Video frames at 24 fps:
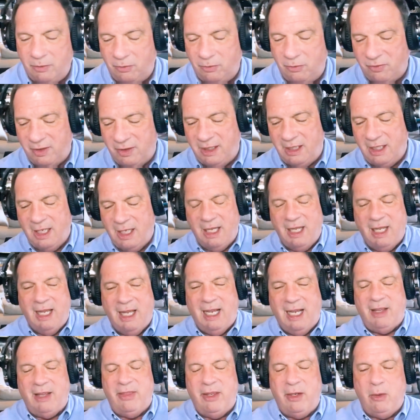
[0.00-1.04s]
You see
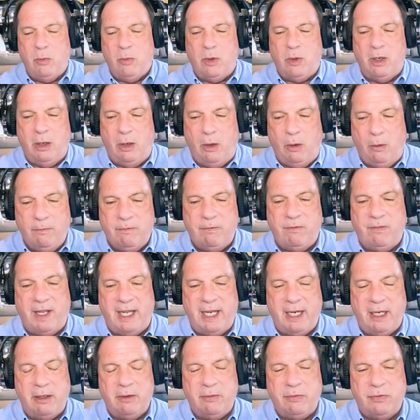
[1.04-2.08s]
how they were on
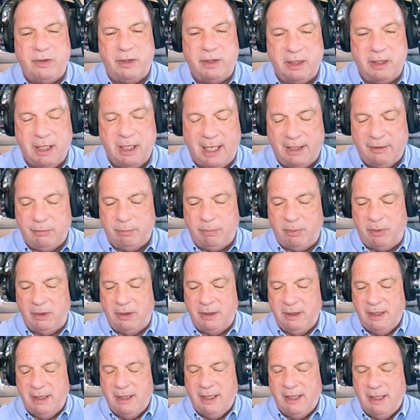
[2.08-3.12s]
fire for the gospel.